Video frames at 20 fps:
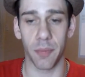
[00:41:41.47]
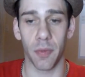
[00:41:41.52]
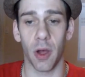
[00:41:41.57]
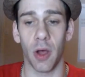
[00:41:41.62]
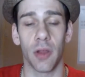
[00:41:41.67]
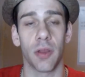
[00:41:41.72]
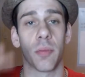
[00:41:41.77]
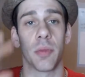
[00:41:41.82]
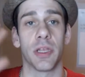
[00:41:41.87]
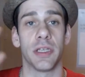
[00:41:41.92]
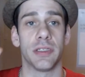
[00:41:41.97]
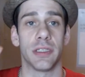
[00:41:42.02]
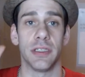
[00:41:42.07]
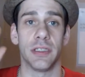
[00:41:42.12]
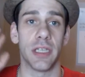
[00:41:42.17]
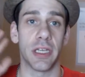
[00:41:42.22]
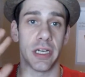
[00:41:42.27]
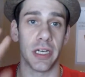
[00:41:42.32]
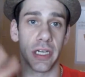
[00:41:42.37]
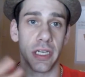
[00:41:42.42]
all the places
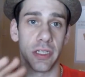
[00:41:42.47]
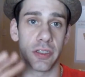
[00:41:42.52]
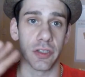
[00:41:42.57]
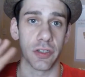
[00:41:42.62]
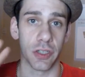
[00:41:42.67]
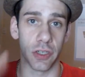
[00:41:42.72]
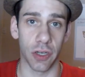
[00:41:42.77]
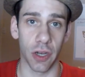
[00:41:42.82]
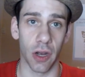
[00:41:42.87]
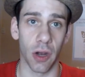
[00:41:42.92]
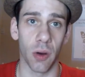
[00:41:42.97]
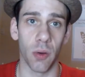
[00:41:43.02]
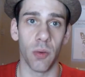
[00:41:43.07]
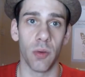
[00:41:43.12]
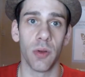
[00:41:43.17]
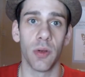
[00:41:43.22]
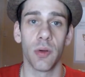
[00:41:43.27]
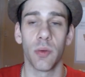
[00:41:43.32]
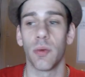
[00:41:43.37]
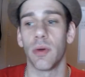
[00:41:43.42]
it needs to go,
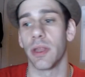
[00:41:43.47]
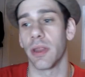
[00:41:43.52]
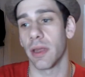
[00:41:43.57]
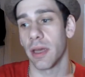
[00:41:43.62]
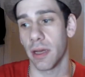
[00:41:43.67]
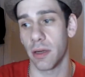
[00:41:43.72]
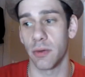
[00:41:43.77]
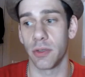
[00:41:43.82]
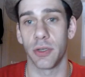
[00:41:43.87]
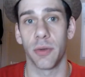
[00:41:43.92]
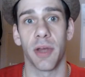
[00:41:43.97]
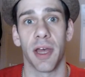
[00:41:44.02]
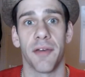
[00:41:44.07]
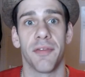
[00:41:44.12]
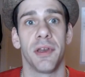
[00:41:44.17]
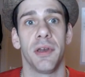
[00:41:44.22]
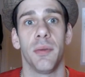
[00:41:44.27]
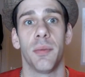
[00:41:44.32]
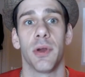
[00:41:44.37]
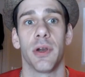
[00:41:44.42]
without you
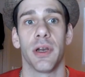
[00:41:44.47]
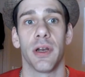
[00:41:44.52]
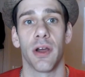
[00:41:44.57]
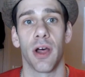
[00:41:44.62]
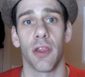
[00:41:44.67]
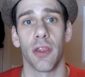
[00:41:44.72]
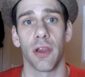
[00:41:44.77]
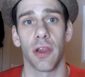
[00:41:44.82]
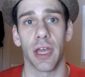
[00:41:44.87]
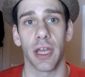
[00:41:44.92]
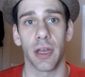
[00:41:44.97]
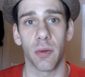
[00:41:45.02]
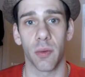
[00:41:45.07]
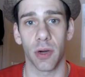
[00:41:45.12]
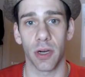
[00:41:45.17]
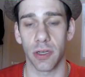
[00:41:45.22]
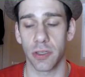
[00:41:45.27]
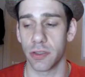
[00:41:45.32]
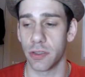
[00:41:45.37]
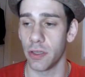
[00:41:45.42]
having to put in all the
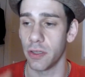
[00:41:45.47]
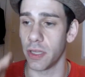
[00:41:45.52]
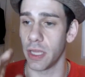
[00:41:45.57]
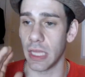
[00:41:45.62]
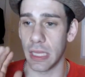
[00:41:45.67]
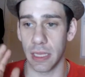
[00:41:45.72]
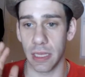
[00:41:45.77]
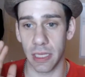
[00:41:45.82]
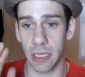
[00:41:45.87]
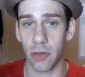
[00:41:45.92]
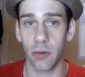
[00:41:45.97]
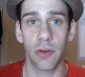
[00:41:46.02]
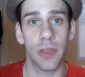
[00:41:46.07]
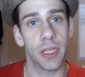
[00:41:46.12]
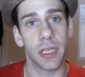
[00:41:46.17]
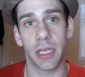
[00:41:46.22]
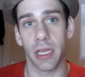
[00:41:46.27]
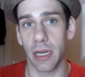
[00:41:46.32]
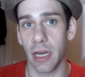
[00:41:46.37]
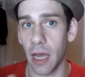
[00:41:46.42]
legwork. So they
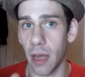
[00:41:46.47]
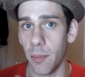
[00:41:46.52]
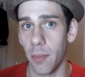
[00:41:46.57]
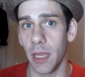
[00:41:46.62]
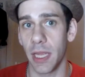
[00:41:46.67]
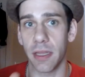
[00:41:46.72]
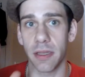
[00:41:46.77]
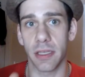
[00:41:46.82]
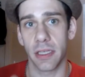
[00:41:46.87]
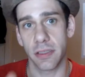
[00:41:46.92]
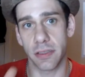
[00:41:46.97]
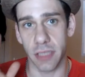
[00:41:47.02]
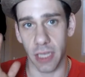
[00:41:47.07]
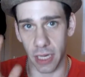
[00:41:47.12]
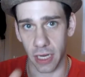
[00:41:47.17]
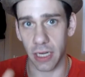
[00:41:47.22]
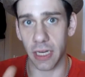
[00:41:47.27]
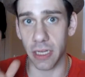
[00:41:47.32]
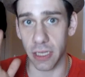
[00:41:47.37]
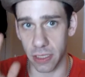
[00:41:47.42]
literally cannot make this
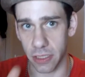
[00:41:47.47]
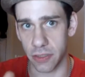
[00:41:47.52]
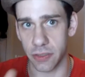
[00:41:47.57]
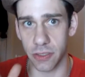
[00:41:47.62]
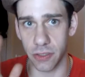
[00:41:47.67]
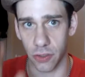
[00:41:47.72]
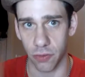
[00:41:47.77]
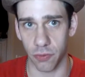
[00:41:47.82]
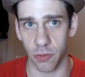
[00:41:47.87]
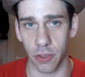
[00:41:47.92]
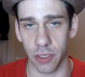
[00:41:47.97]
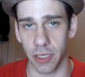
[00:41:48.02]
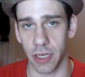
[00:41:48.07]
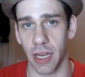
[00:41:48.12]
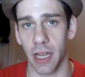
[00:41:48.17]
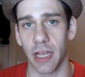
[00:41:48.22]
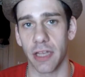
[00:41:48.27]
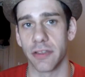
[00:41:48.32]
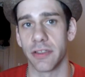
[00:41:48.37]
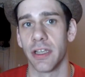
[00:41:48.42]
any easier for you
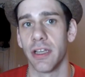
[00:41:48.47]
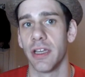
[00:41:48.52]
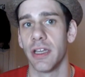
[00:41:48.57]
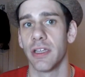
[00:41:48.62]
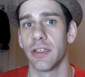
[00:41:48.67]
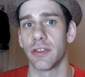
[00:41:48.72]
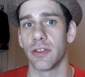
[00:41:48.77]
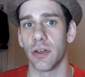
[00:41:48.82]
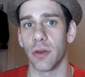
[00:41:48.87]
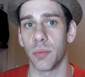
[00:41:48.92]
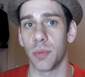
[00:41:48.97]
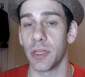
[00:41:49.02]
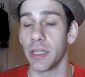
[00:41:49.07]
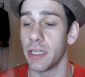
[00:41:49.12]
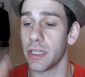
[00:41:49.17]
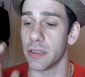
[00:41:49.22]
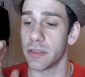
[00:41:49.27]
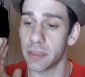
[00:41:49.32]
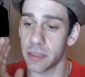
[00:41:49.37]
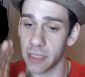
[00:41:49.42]
guys. So
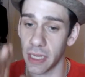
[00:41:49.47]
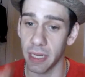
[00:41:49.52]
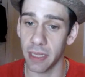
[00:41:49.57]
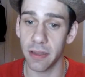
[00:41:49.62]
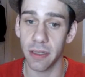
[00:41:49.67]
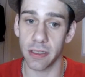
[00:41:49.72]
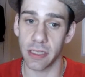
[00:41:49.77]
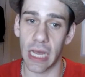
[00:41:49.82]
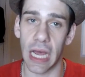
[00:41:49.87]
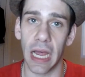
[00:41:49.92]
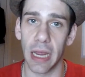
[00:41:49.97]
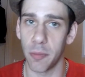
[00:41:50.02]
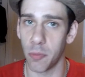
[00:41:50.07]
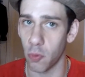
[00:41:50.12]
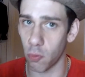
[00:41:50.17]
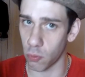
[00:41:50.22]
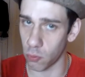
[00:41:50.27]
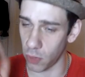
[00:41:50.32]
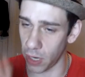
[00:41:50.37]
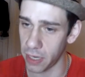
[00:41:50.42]
please take the time
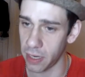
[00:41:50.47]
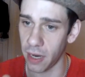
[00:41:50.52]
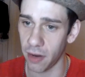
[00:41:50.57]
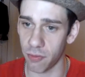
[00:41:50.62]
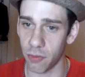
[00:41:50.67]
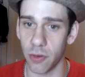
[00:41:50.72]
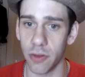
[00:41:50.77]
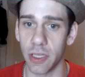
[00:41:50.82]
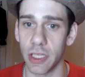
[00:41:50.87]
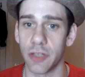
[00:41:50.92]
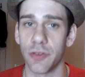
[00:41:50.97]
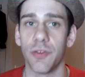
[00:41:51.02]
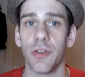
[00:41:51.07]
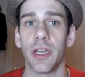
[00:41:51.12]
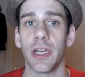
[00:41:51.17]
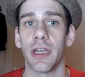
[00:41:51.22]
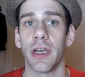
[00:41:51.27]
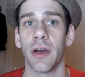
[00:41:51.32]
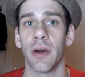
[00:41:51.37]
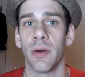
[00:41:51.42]
right after this
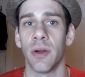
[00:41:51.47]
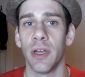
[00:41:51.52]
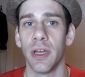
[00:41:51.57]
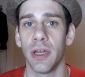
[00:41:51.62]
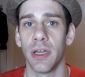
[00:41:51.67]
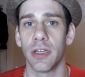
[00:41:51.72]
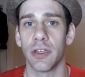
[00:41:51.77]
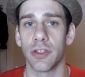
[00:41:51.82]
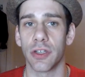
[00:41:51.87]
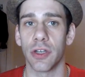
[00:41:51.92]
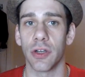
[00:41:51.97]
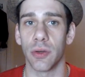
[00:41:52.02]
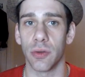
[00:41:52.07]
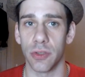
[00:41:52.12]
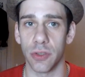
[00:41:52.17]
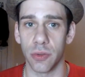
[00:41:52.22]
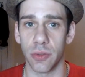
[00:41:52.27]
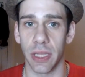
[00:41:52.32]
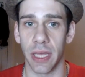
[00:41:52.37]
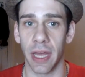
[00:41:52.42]
video to go
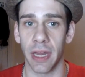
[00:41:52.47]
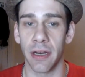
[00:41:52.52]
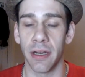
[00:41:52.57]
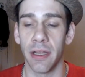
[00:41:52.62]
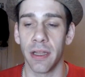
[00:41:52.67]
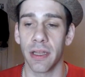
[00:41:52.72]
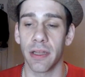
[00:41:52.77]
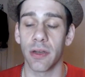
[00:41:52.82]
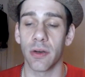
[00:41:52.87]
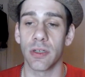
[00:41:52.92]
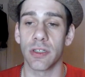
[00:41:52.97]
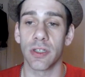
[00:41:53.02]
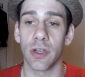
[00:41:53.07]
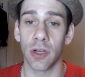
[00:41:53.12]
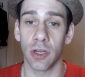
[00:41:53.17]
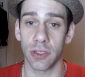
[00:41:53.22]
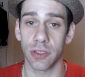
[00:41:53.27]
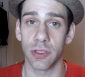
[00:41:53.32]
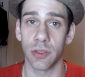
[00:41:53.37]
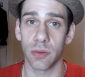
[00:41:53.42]
do that. There is
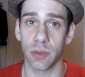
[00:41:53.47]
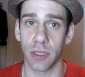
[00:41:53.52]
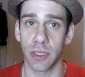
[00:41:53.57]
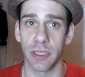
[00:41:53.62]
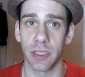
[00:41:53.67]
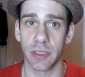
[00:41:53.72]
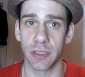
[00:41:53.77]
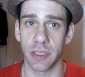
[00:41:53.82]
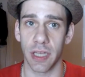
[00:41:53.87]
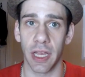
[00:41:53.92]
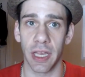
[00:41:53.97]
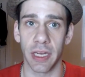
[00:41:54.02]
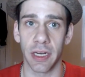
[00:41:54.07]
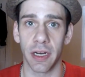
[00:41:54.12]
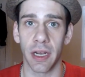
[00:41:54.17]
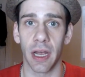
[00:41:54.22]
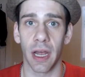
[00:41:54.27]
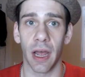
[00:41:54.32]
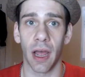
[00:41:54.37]
also on the site